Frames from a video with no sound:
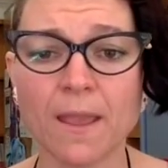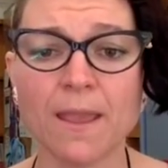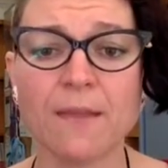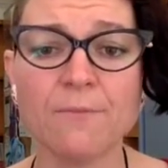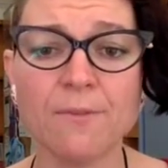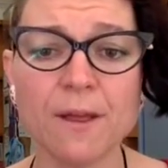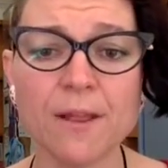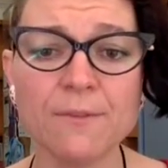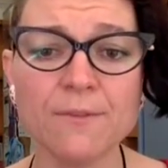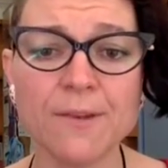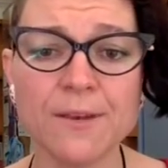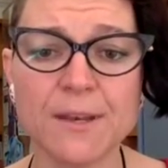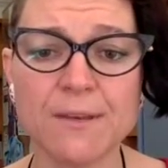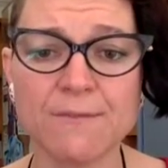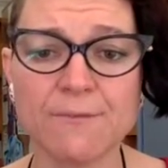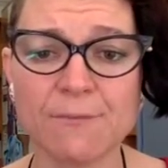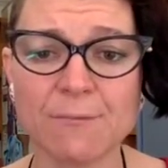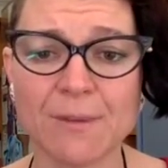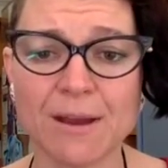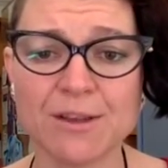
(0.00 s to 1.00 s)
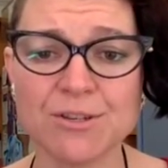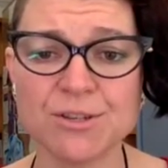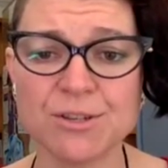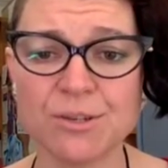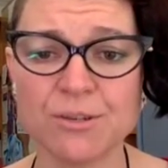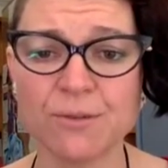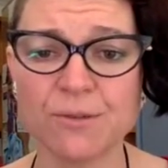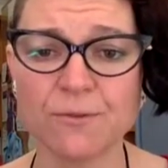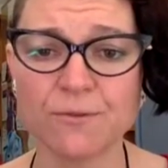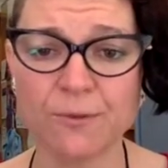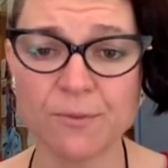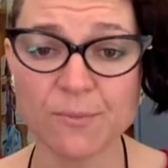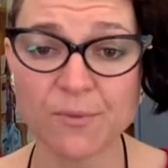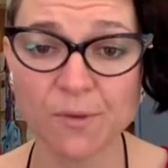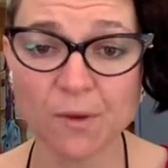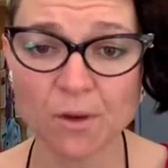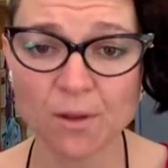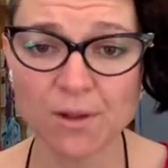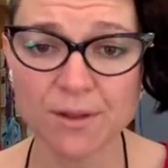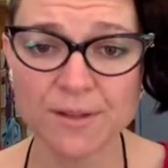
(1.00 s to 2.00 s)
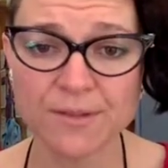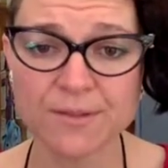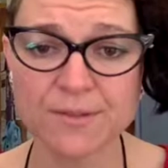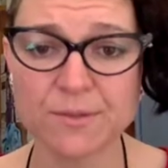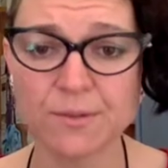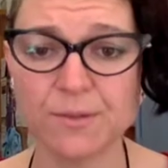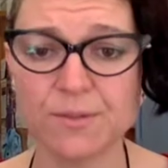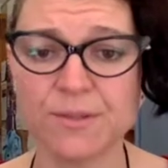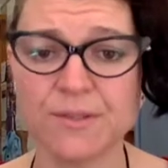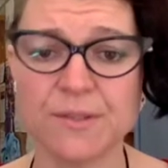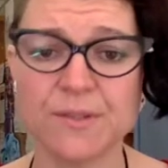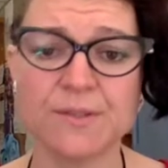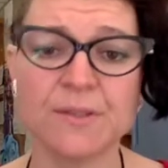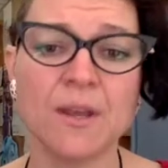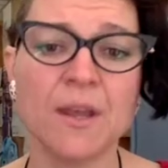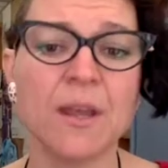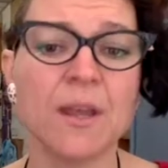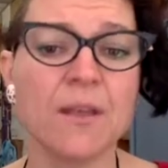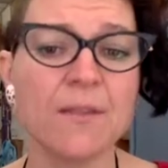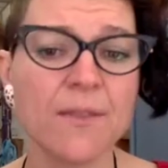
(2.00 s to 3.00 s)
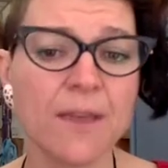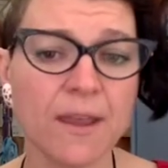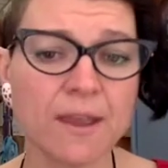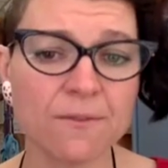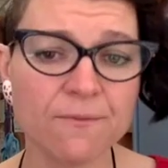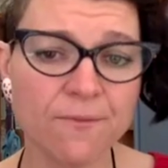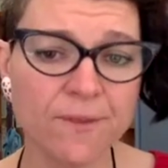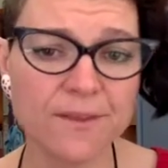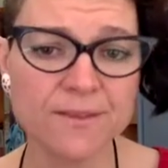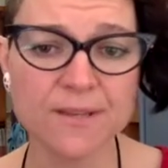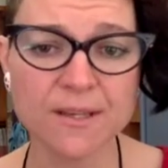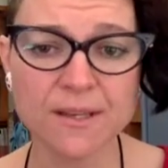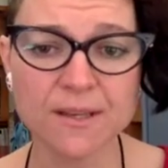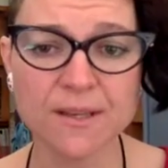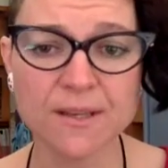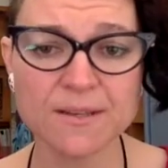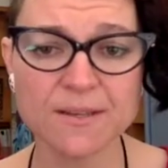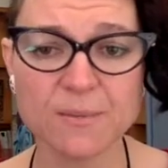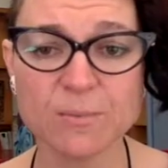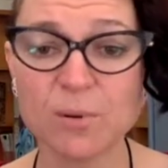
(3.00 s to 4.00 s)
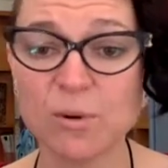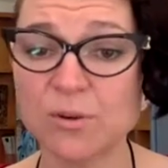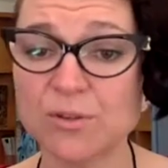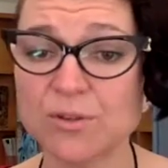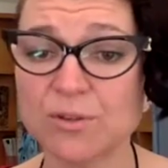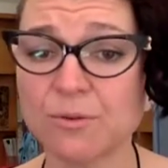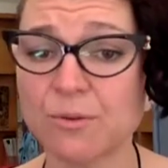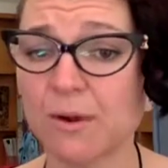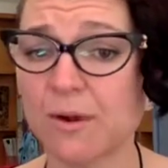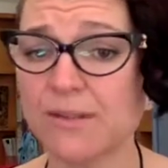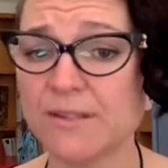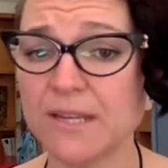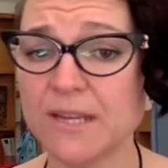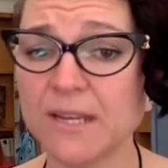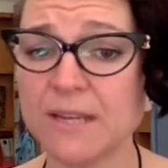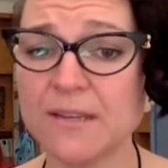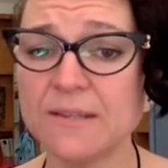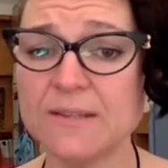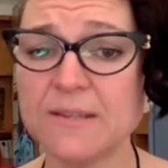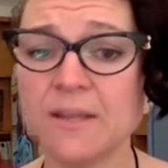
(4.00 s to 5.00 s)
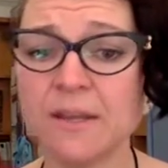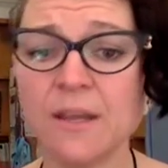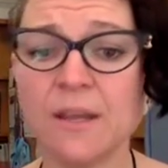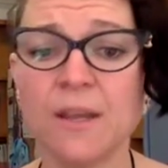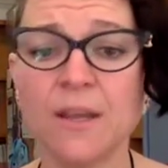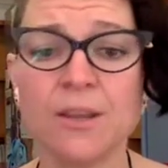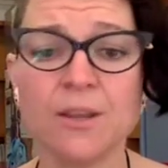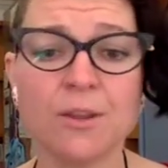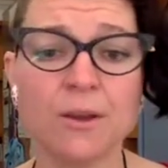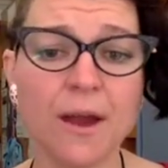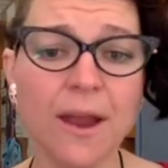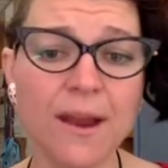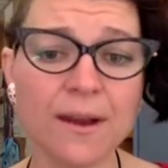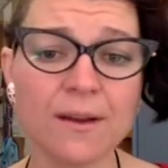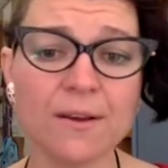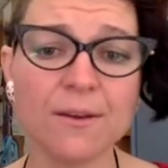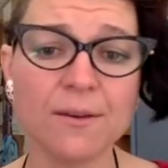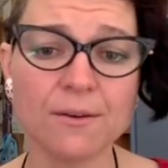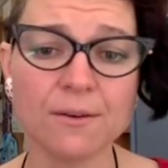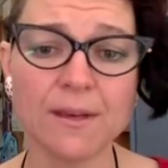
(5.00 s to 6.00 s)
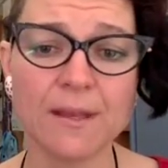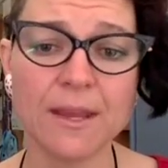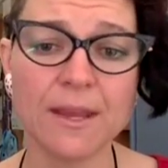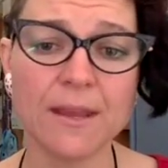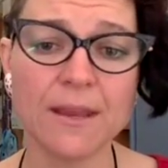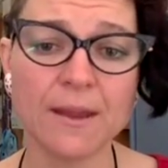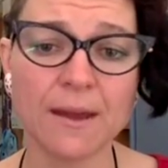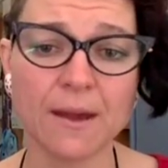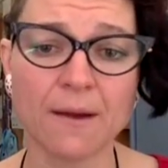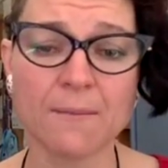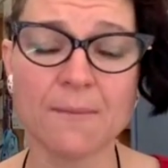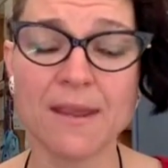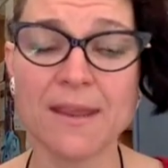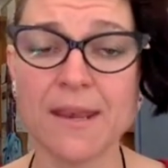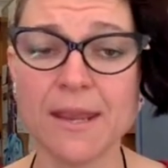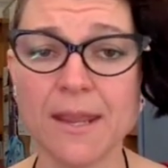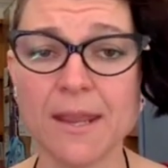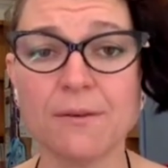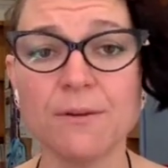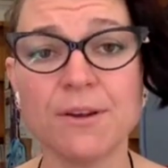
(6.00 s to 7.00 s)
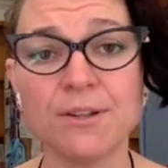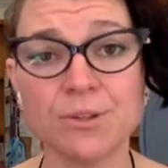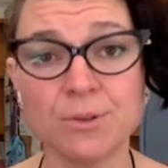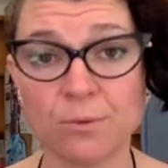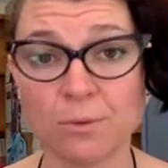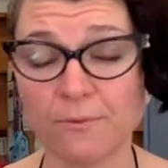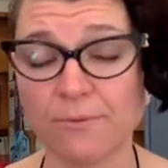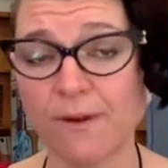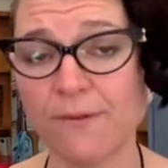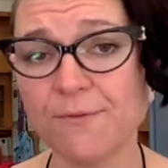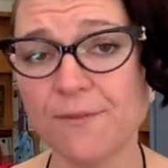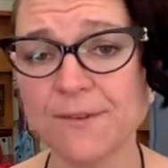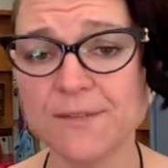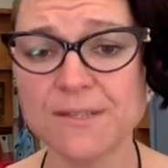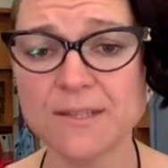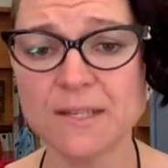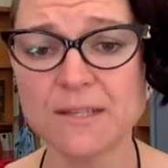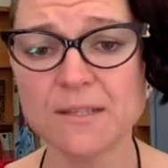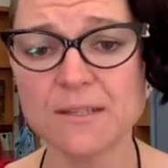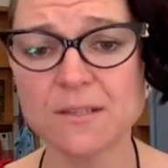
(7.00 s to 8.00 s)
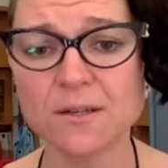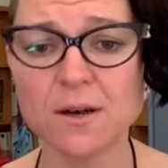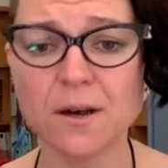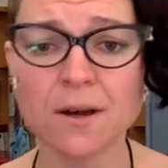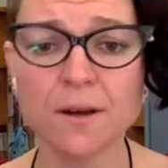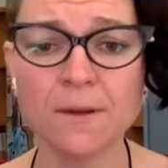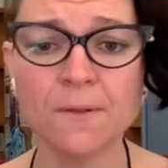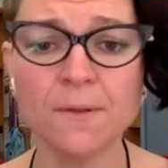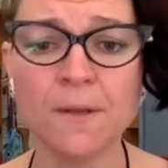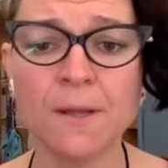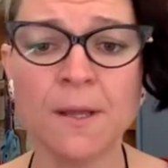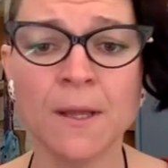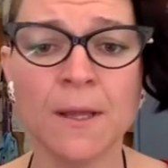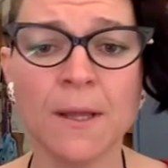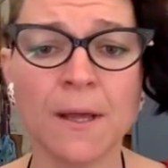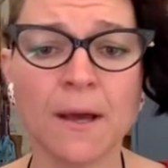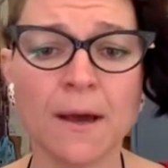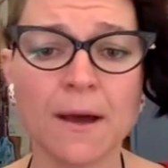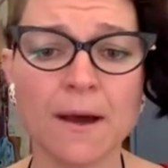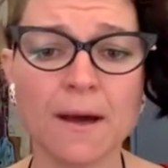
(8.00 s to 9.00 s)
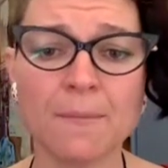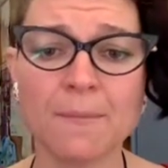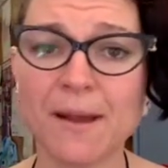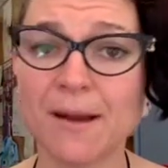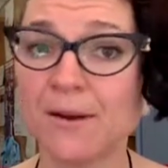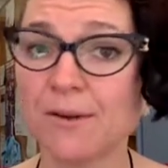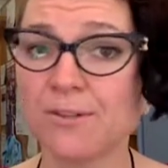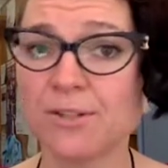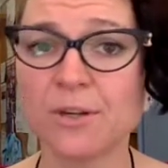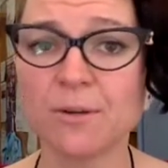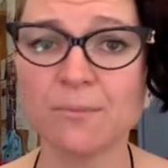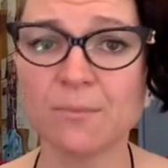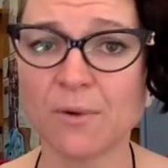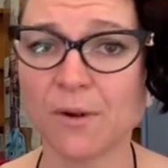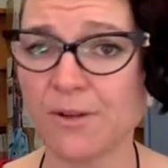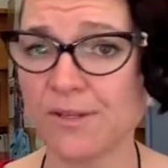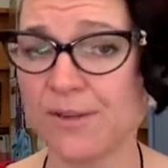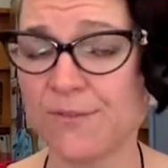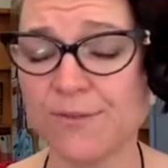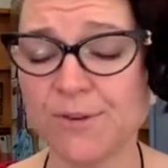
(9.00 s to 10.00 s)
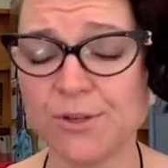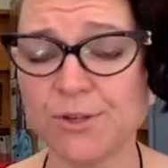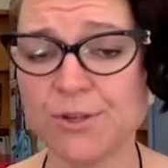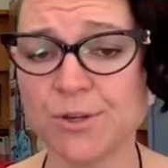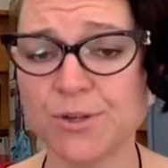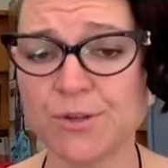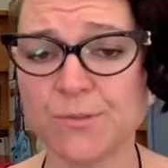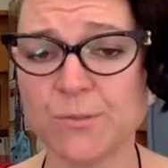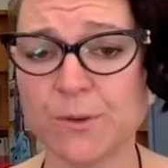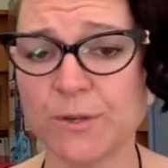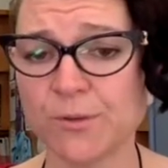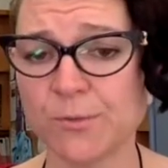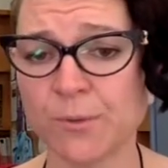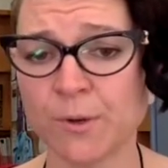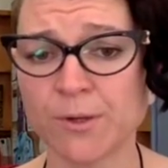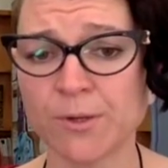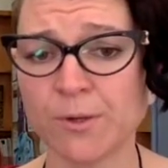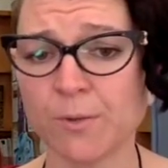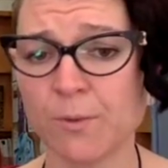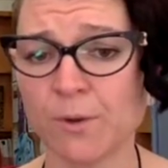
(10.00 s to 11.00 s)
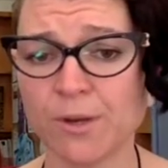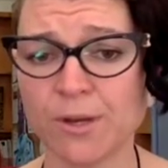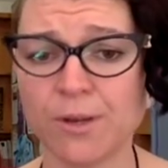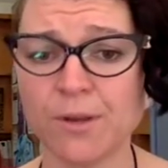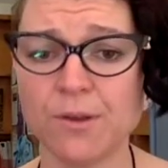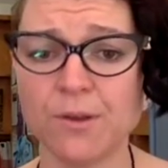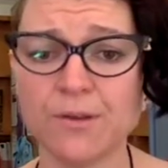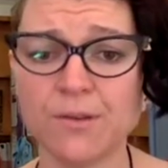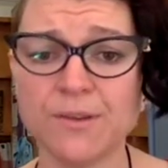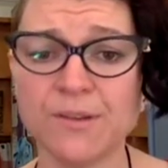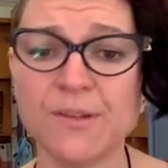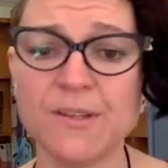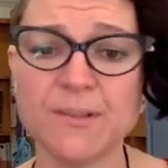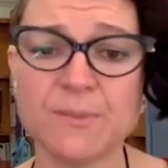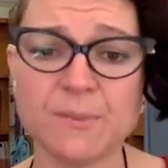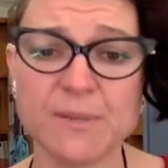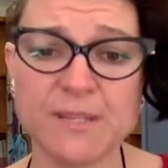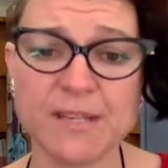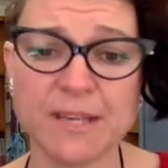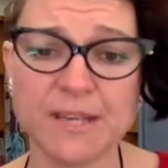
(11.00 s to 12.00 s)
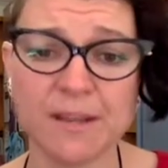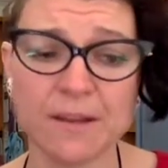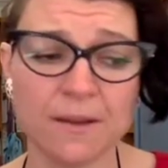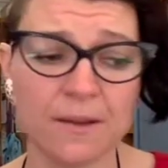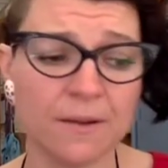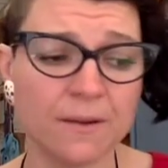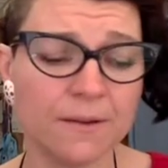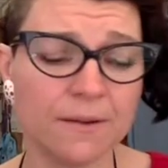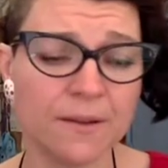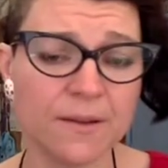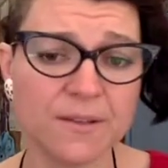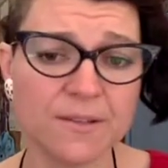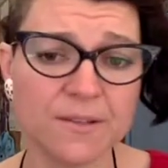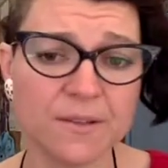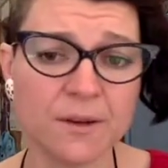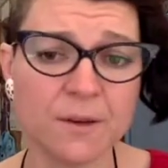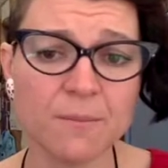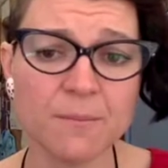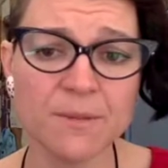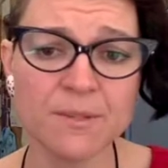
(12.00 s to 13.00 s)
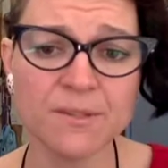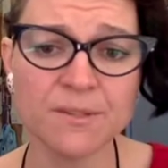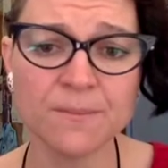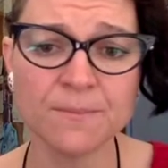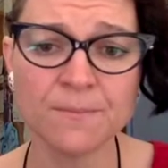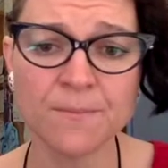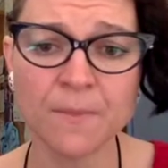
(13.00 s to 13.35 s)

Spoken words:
relevant information from scholarly sources that convincingly supports your ideas. You're accurately adhering to a referencing style, and I don't mind if you choose which one you want to use in this particular assignment.